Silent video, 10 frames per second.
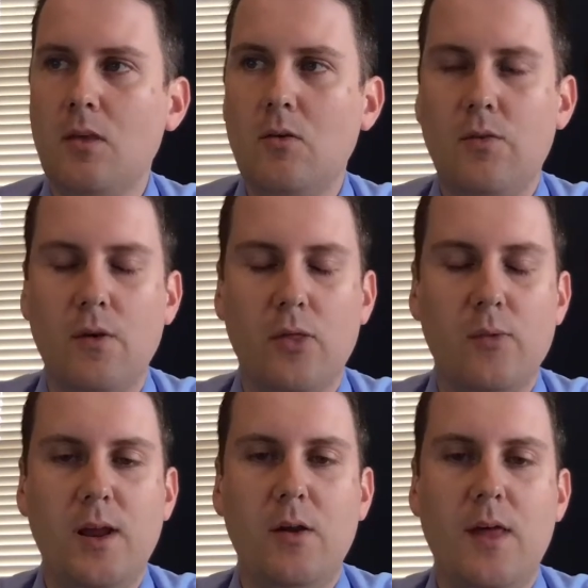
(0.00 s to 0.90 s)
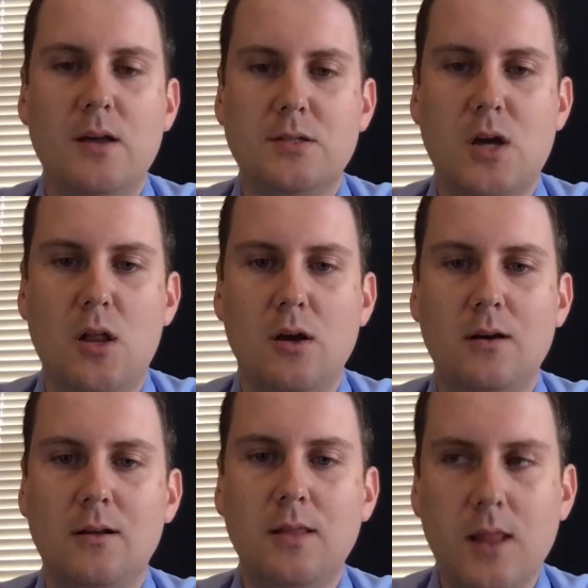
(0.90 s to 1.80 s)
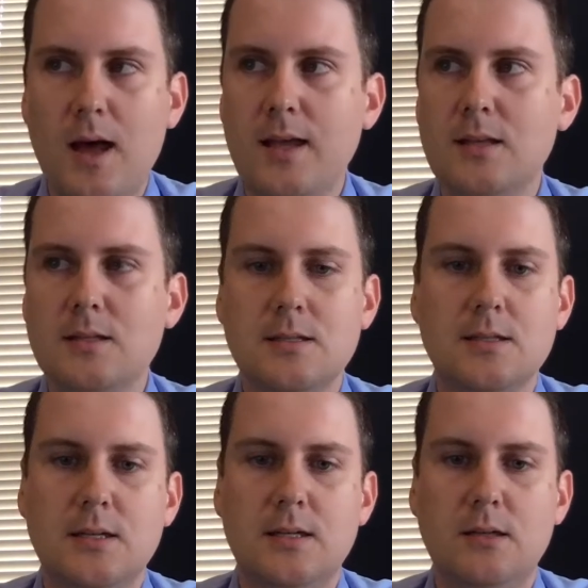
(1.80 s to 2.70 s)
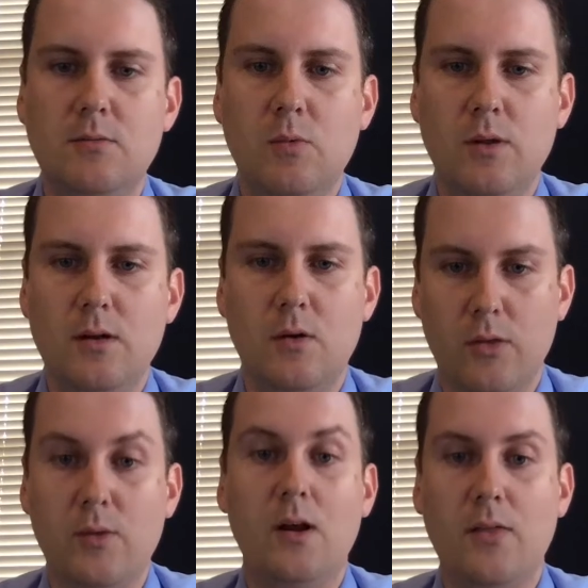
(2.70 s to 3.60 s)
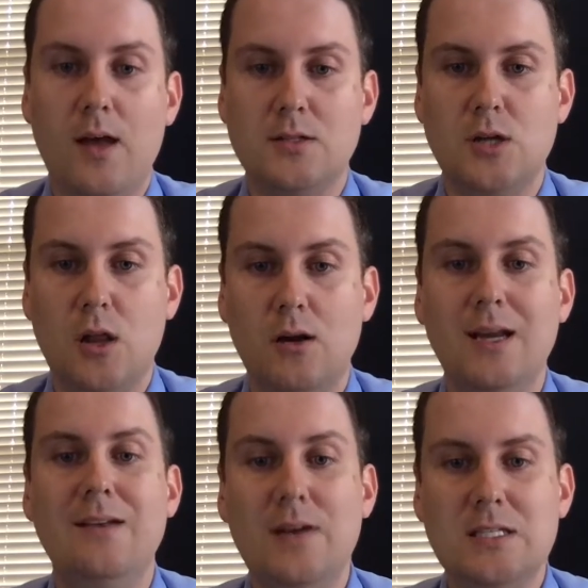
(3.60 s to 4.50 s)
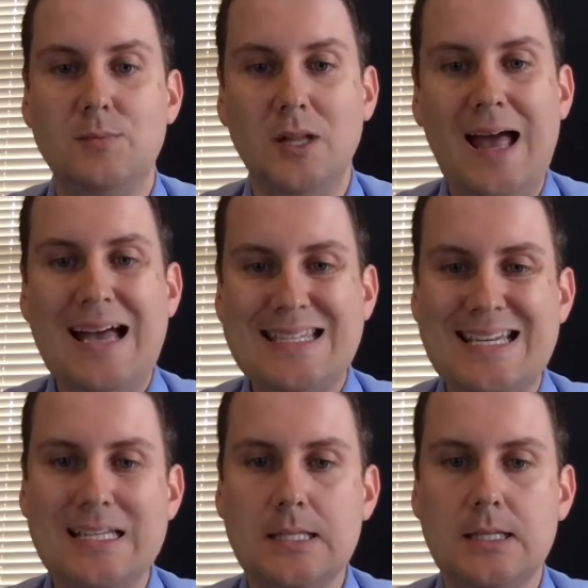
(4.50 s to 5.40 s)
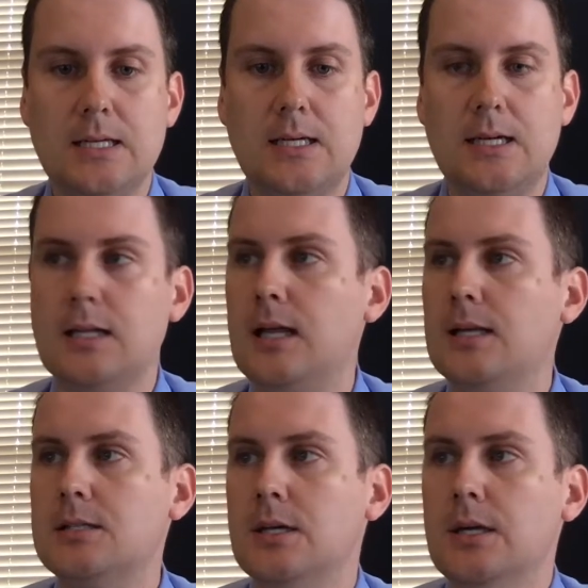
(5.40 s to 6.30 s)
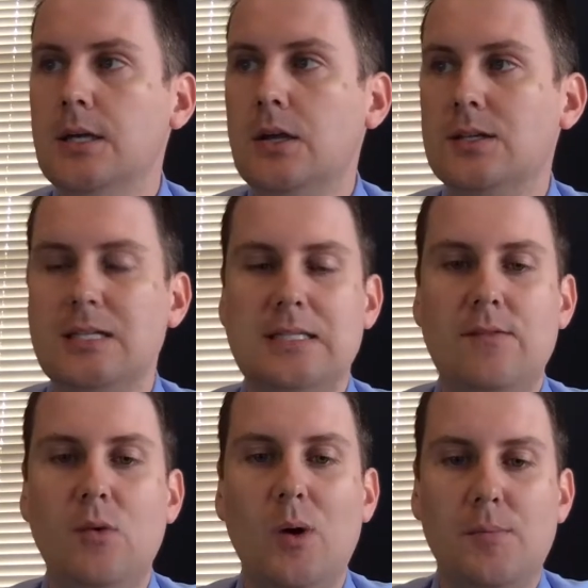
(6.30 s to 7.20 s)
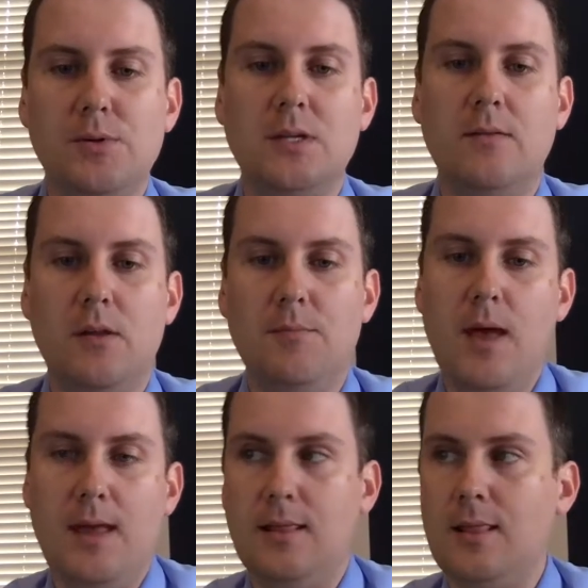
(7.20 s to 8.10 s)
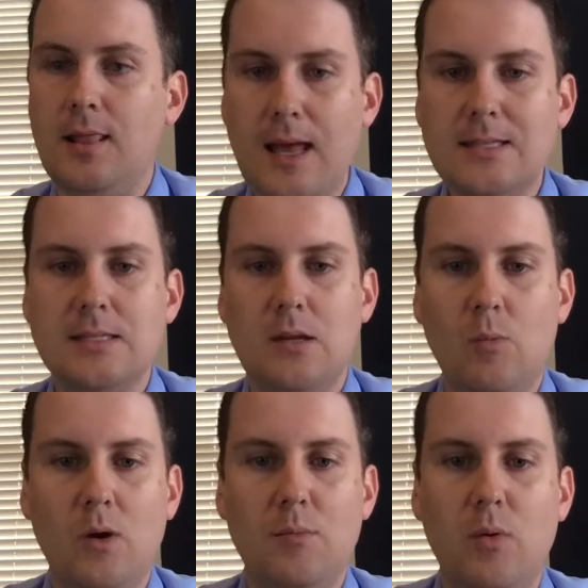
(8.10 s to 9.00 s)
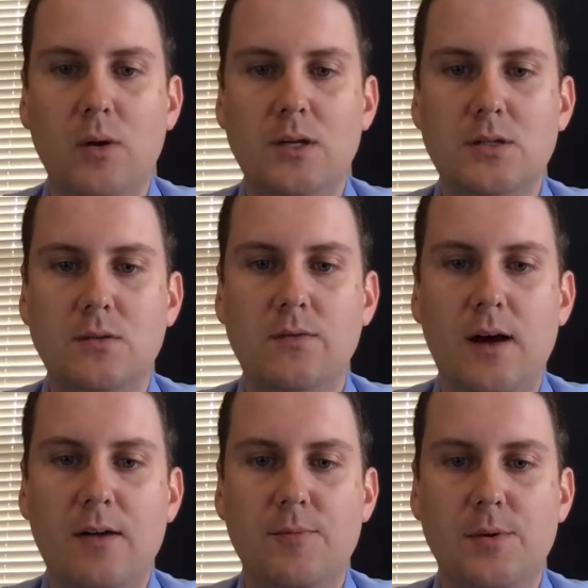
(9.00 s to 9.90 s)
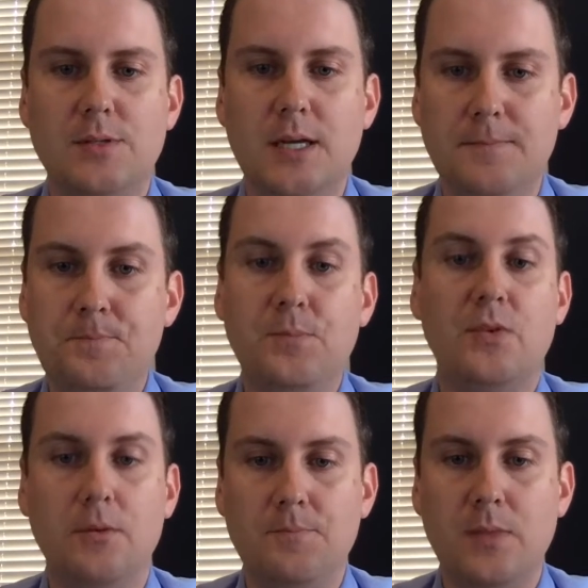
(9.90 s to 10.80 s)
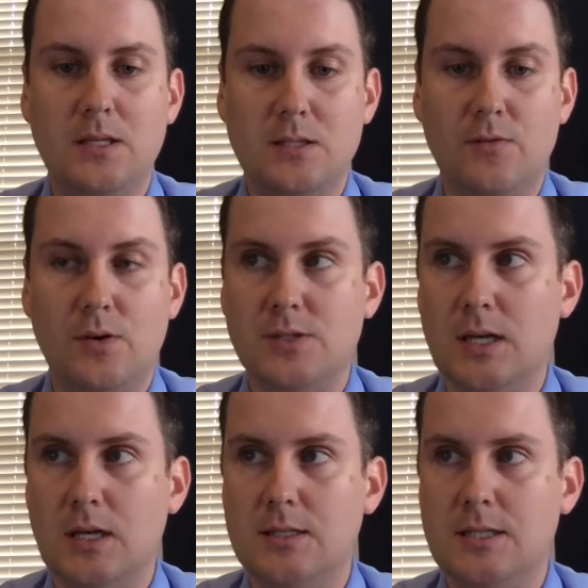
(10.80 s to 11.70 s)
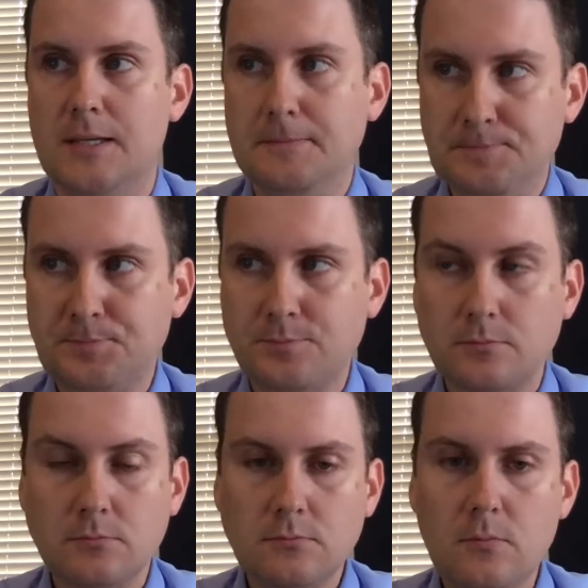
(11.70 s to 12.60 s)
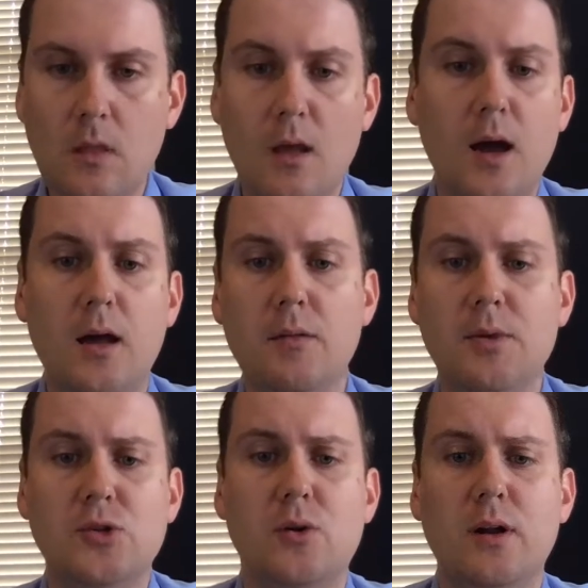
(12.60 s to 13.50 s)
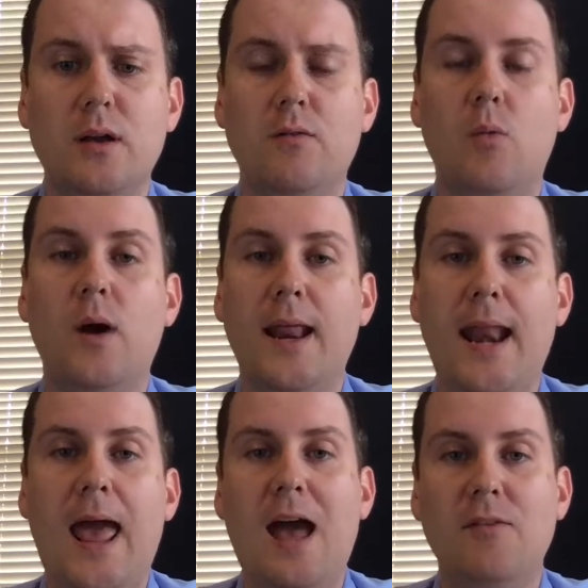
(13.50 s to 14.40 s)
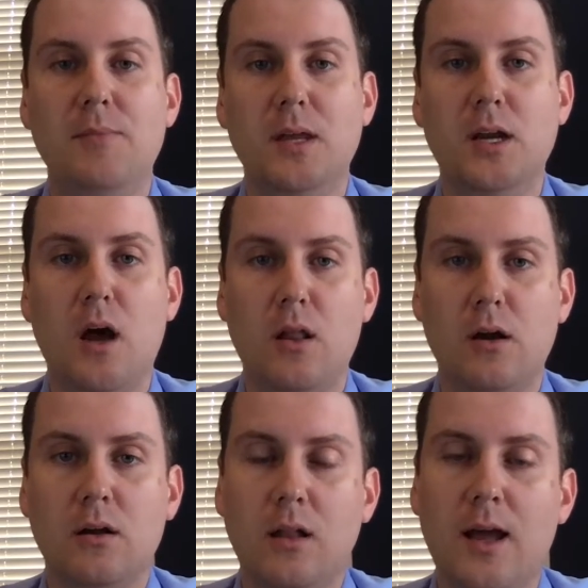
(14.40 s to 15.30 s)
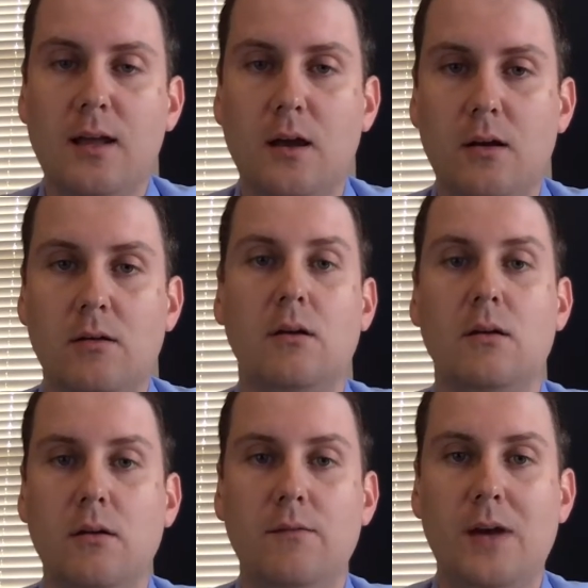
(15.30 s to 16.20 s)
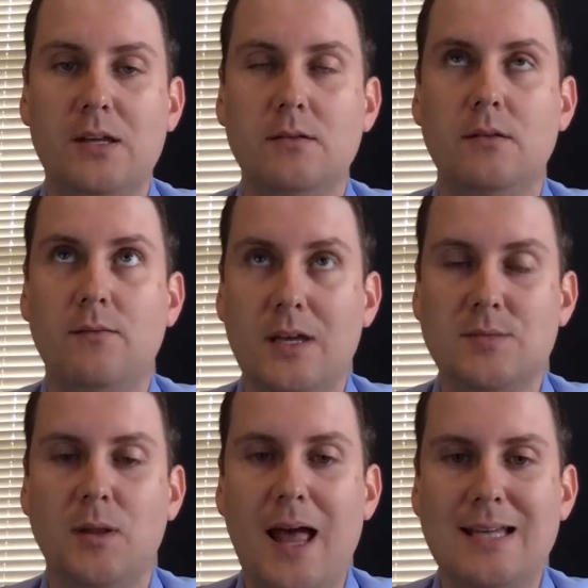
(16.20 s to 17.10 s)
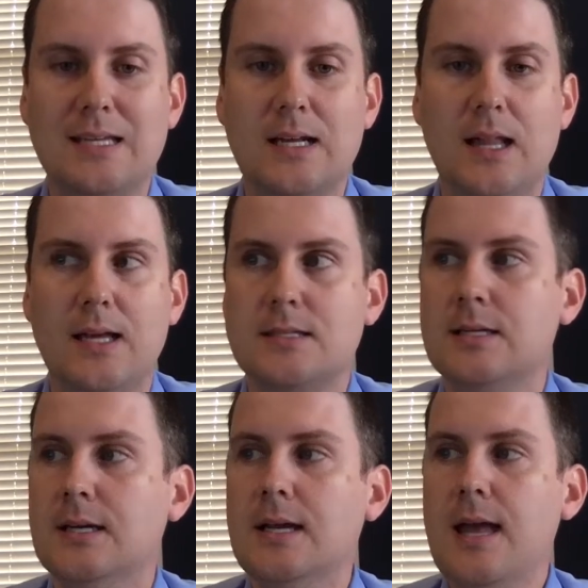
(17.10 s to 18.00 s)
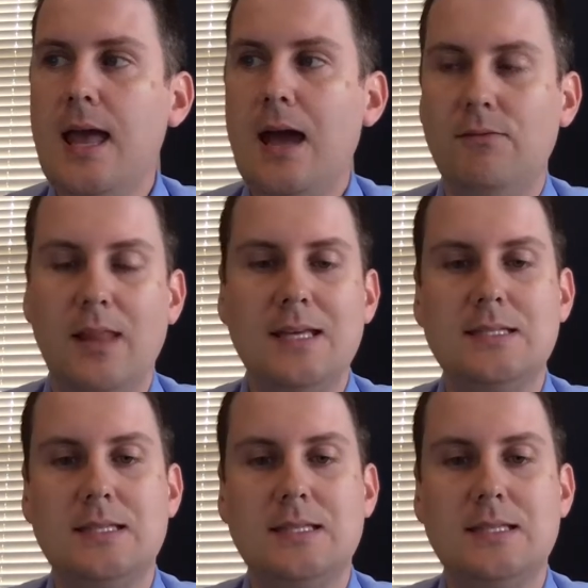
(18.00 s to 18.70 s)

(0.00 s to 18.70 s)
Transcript: For $300,000 clients or $300,000 investable asset clients, you're going to see 71% of them pay less than 1.25%. So that's the first thing to see. The majority of $1.5 million client or investable asset clients have less